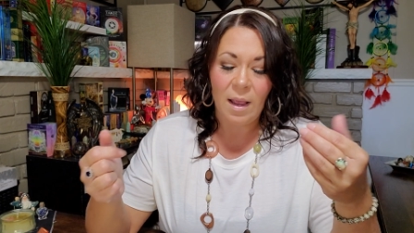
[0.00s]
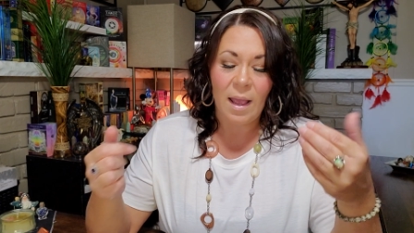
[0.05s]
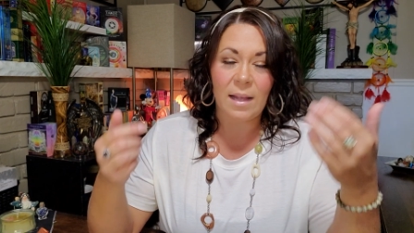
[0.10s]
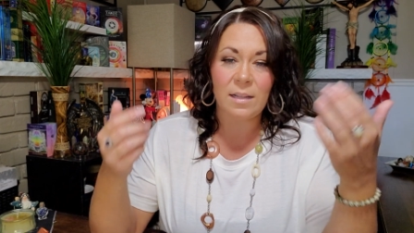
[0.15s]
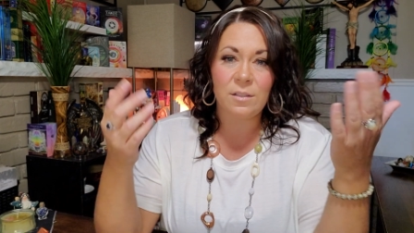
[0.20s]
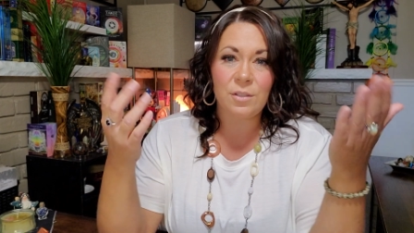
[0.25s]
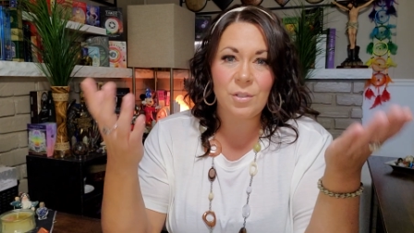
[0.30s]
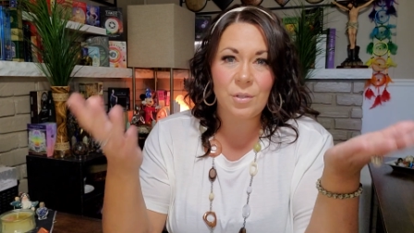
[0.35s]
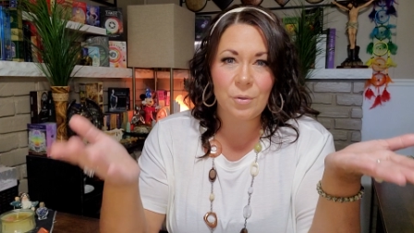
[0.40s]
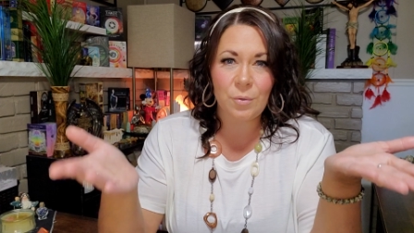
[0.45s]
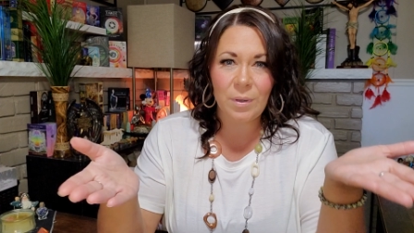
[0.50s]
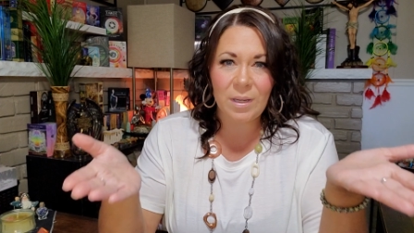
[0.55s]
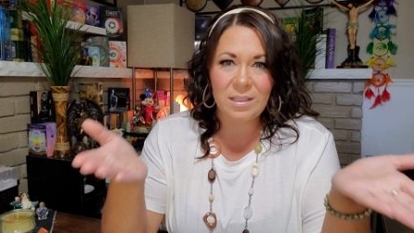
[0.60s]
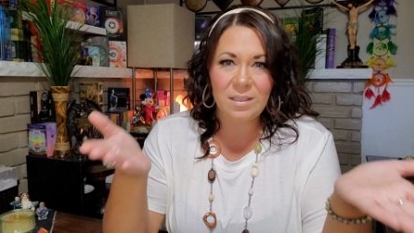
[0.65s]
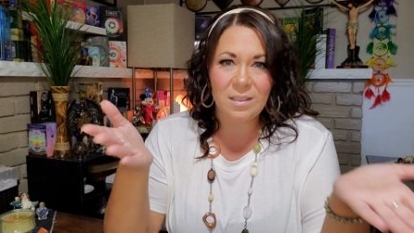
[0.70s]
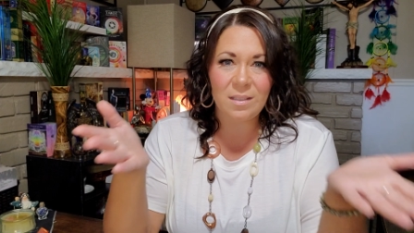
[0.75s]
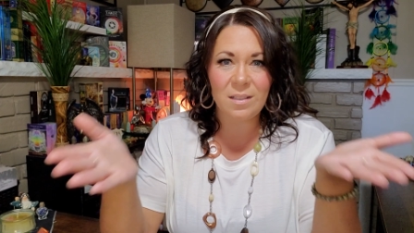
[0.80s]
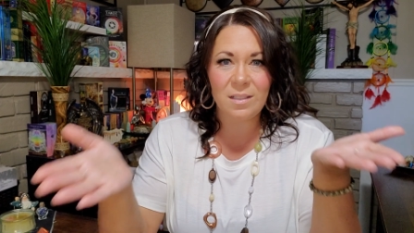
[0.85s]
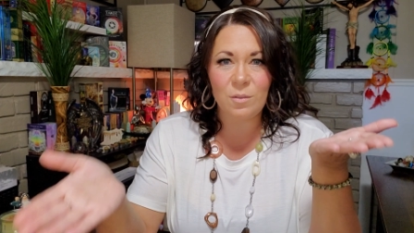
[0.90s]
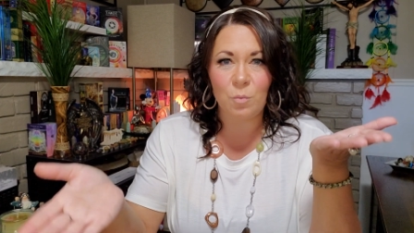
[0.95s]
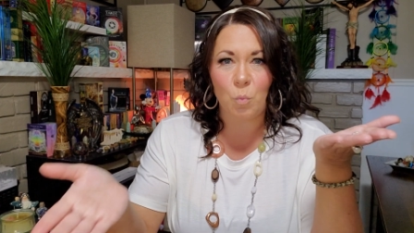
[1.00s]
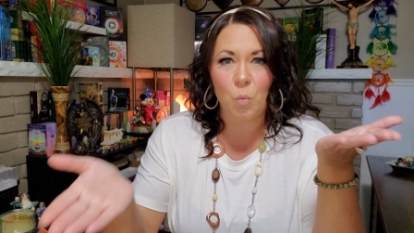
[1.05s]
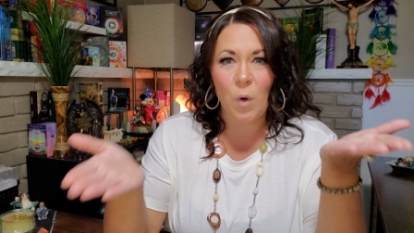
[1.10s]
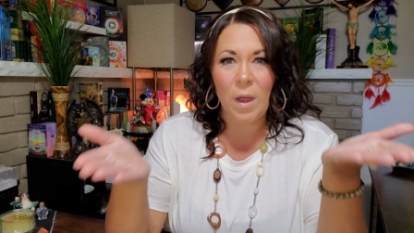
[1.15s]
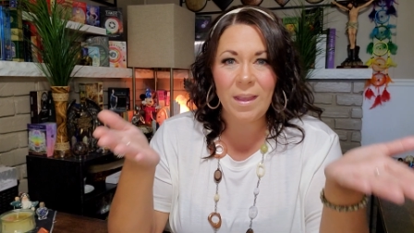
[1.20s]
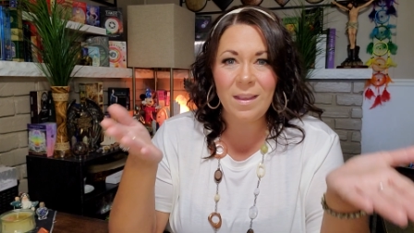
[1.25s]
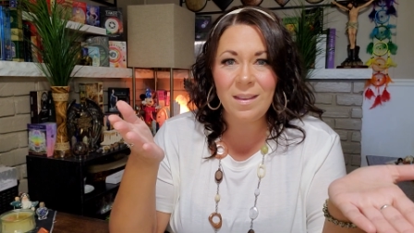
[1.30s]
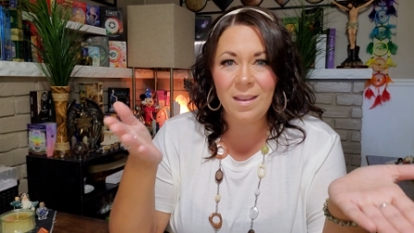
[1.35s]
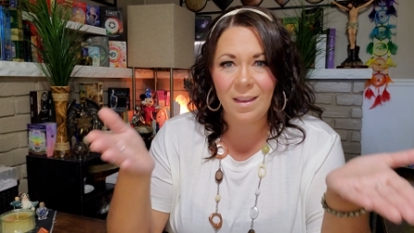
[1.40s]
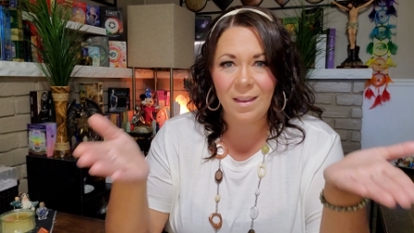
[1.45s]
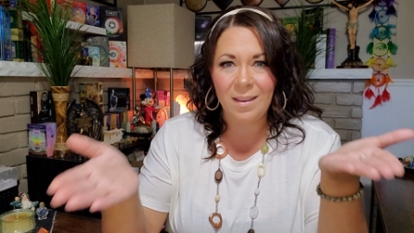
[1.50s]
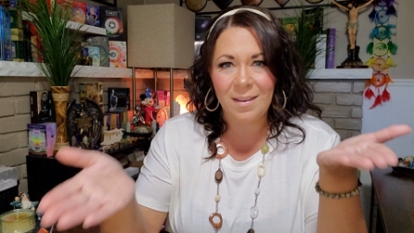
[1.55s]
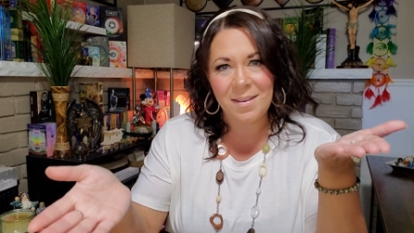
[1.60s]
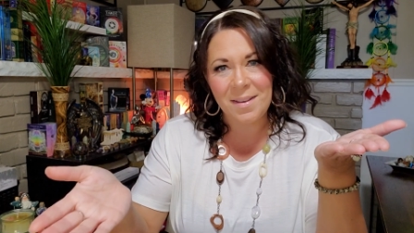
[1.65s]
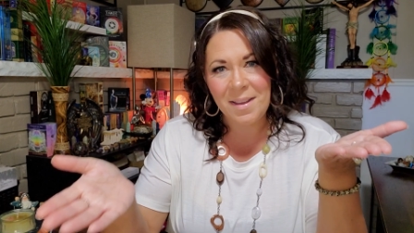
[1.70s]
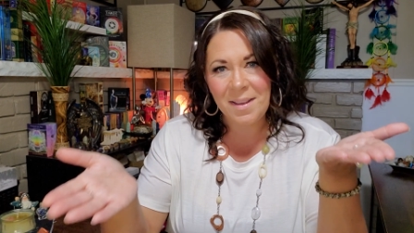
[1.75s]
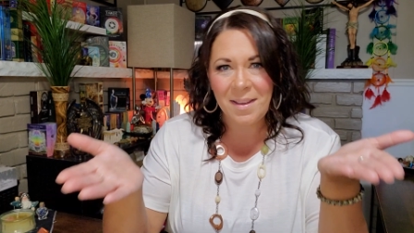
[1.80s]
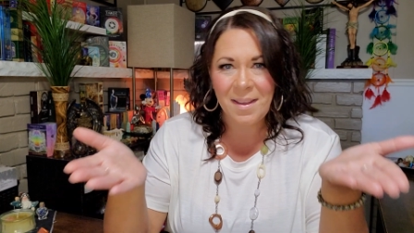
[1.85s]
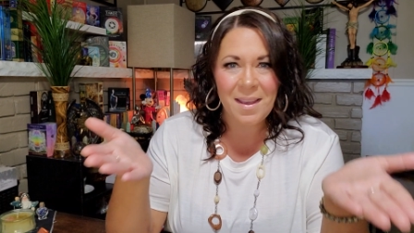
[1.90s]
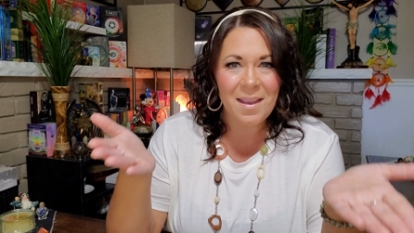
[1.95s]
And so it's this
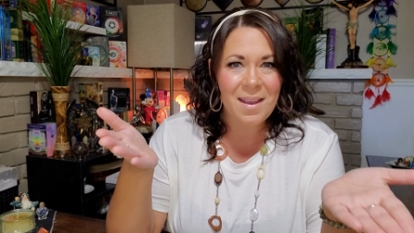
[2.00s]
weighing